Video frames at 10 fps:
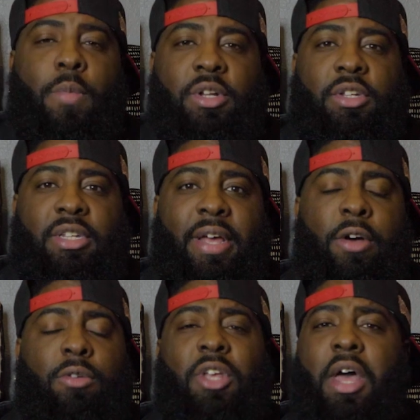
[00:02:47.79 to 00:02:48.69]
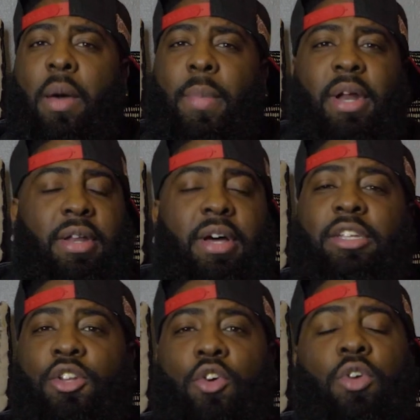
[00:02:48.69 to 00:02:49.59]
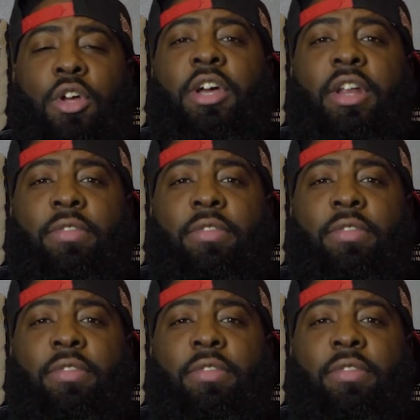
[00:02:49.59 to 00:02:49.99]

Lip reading: bunch of sales, but it does no good